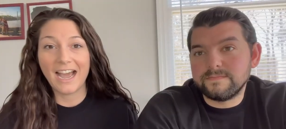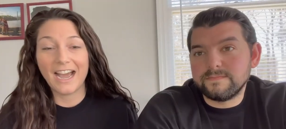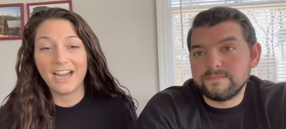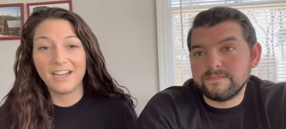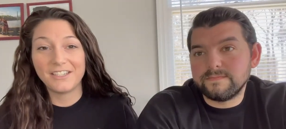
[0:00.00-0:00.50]

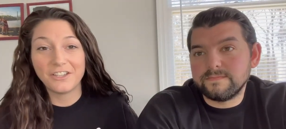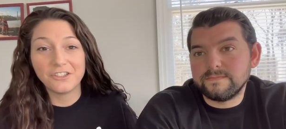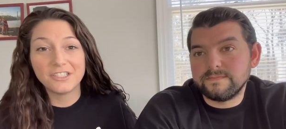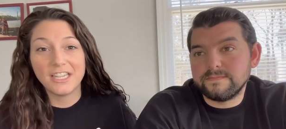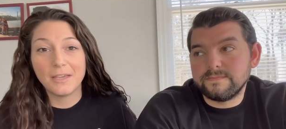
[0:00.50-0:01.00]

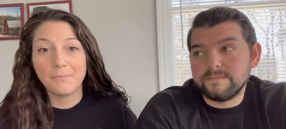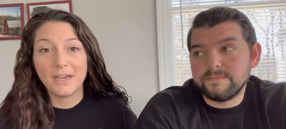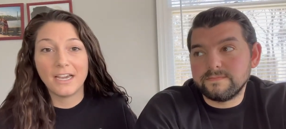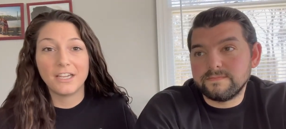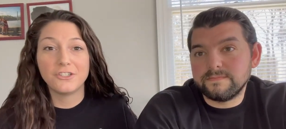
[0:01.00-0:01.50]
Speaker 1: Another
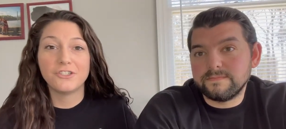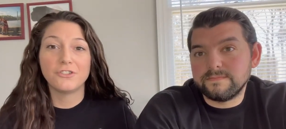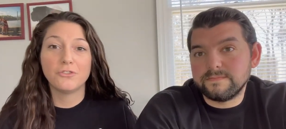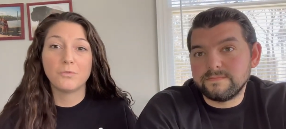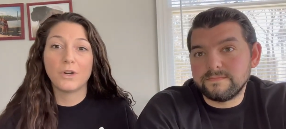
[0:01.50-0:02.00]
tip I
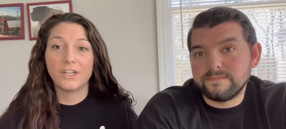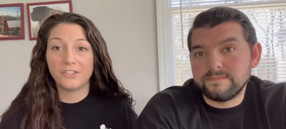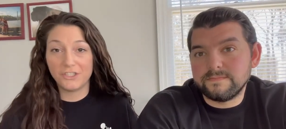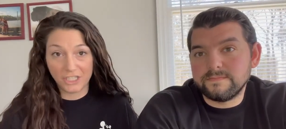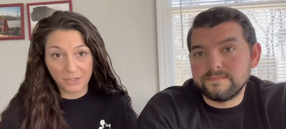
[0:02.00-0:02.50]
do
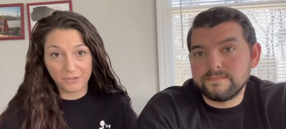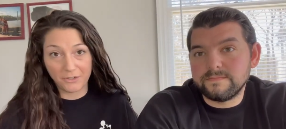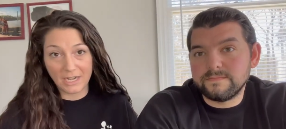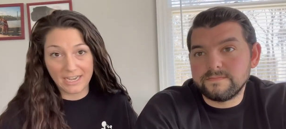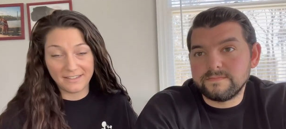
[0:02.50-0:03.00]
want to share with
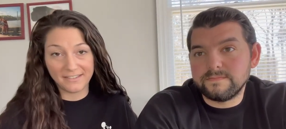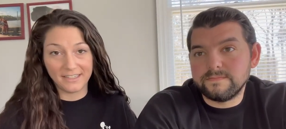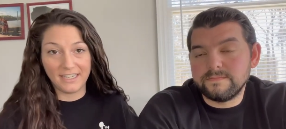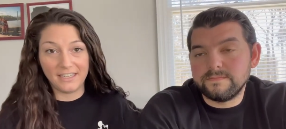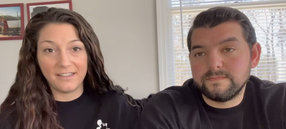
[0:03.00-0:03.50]
you guys
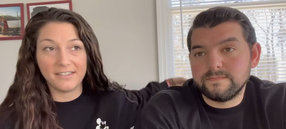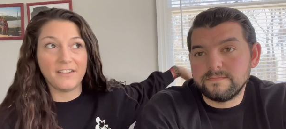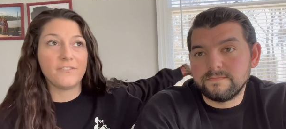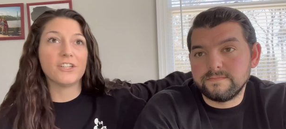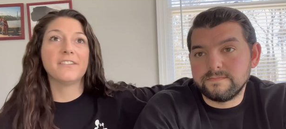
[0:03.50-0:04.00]
is
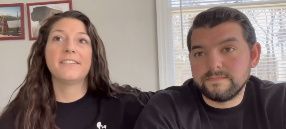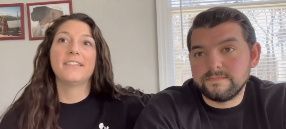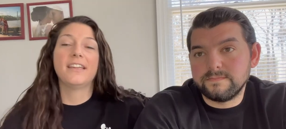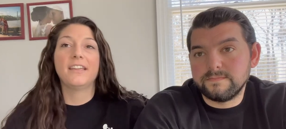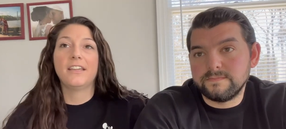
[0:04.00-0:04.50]
if you're
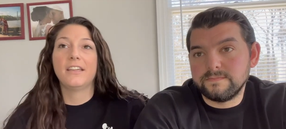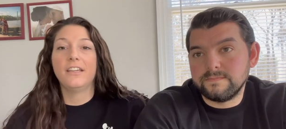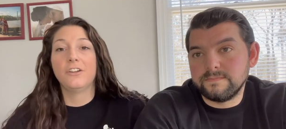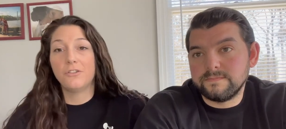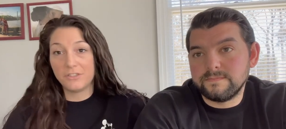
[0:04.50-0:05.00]
staying
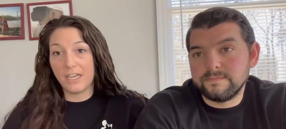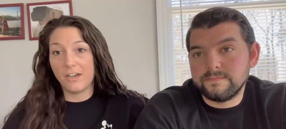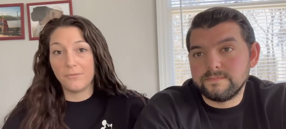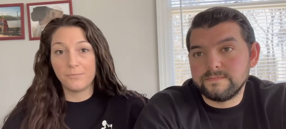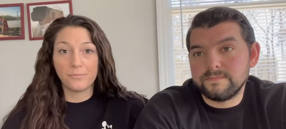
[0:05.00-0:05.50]
in a
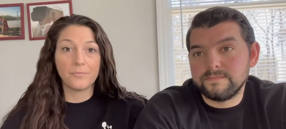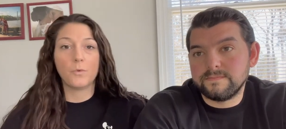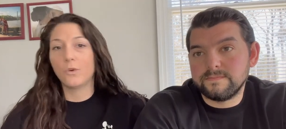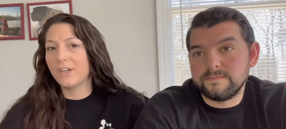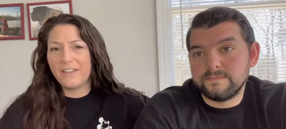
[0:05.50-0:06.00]
hotel
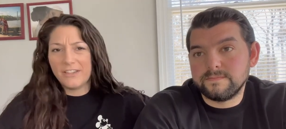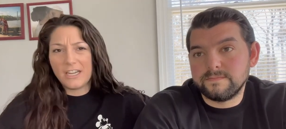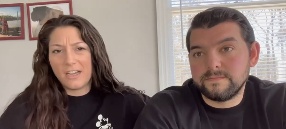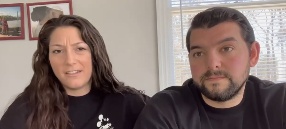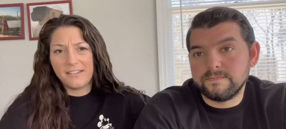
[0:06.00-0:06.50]
or
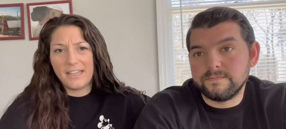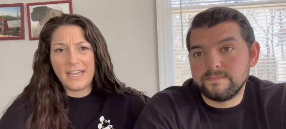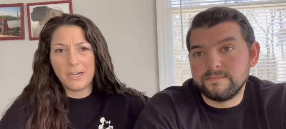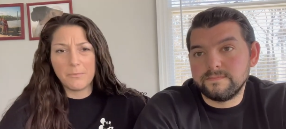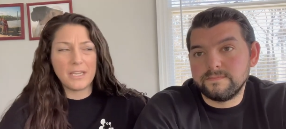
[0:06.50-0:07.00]
even
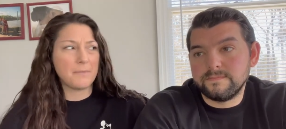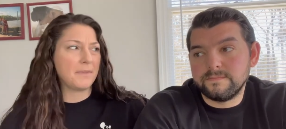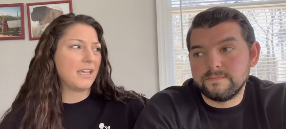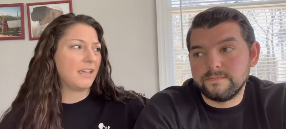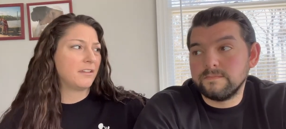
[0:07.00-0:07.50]
honestly
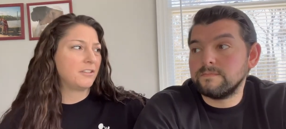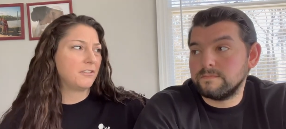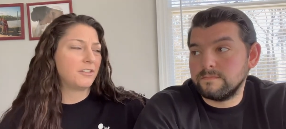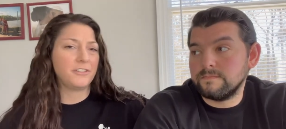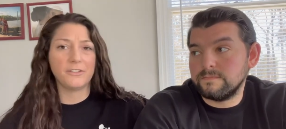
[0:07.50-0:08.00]
Airbnb,
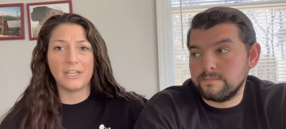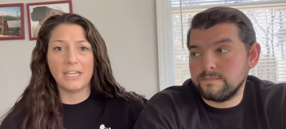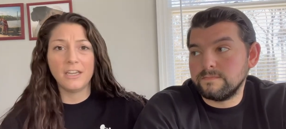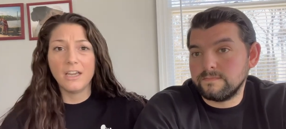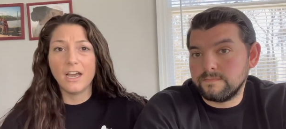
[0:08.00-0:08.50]
you could do
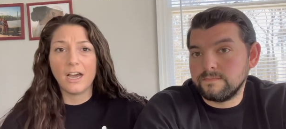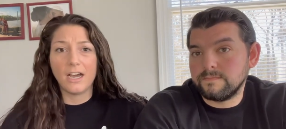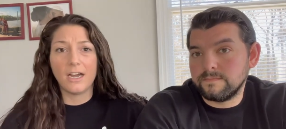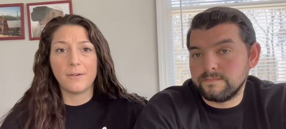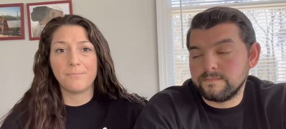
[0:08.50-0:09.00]
it.
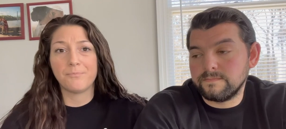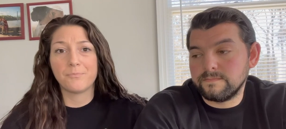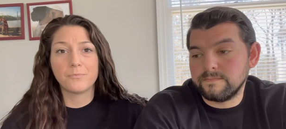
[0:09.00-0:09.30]
Um,